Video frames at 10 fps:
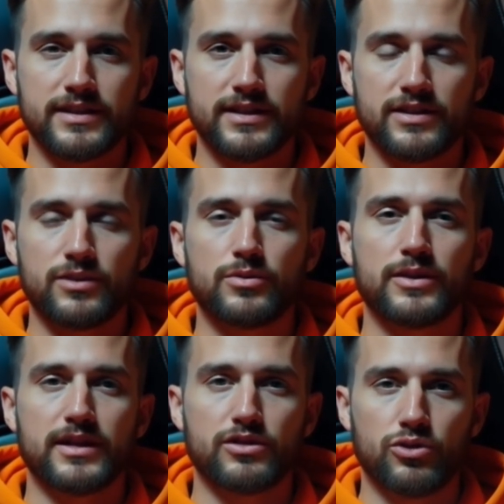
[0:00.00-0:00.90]
People
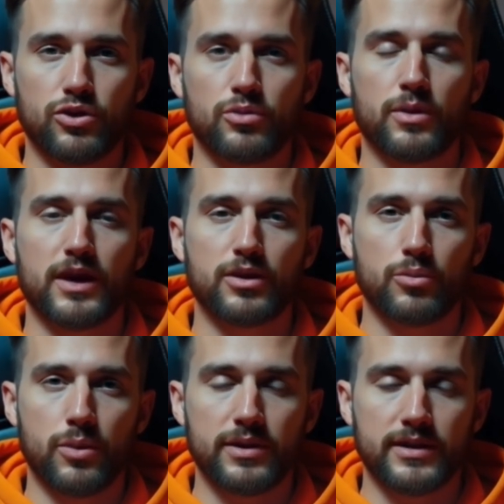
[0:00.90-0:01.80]
connect with real
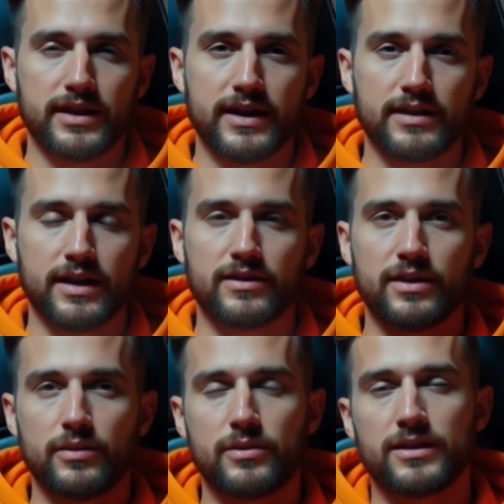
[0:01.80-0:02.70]
stories and feel
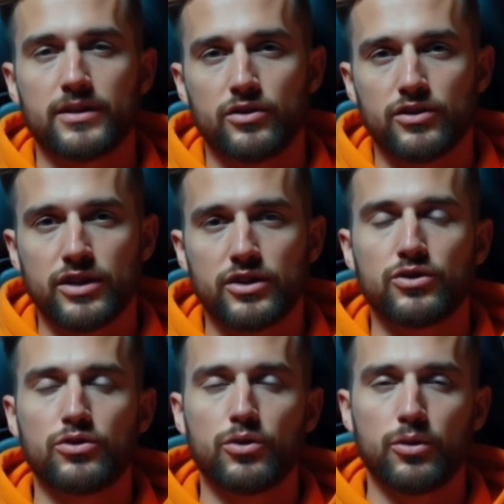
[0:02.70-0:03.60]
inspired. What else
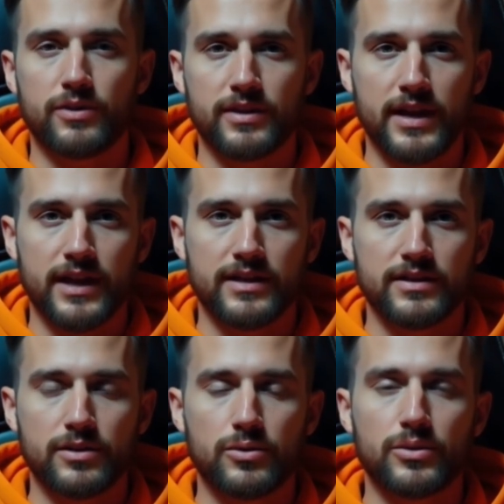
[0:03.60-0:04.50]
do you get?
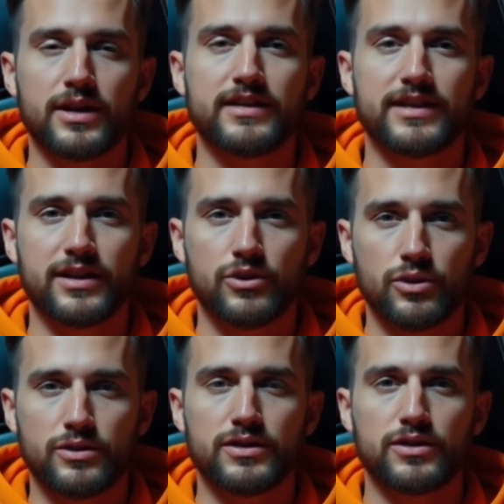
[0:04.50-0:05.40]
Your writing will
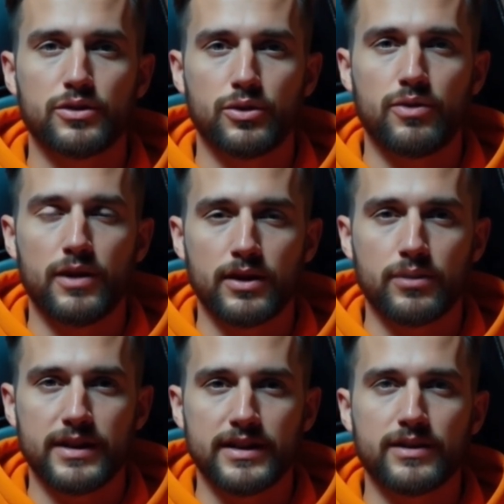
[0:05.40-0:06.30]
be read
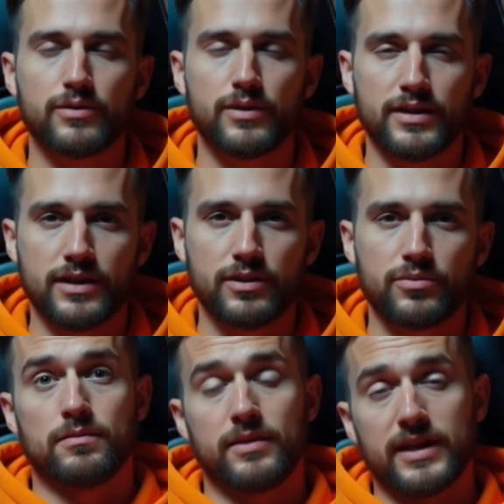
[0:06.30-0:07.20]
worldwide. You
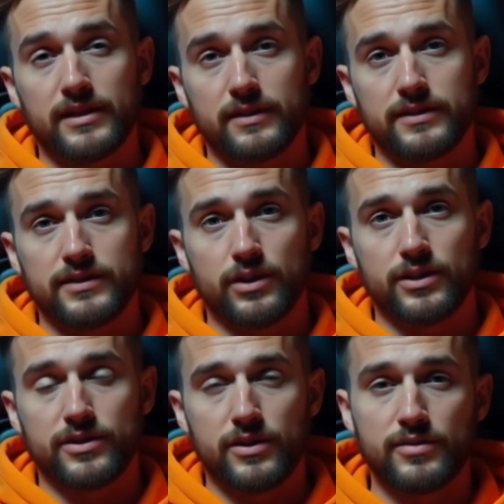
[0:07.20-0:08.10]
can build a personal
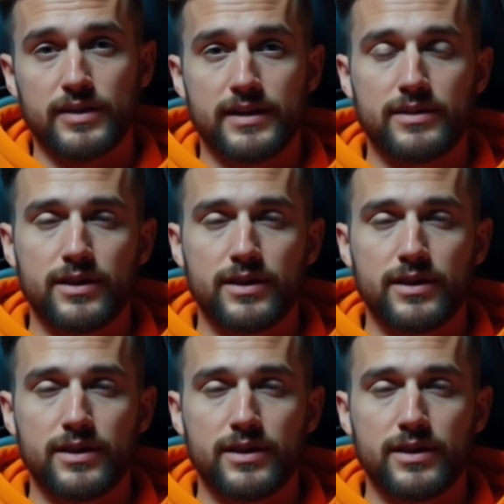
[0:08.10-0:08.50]
brand.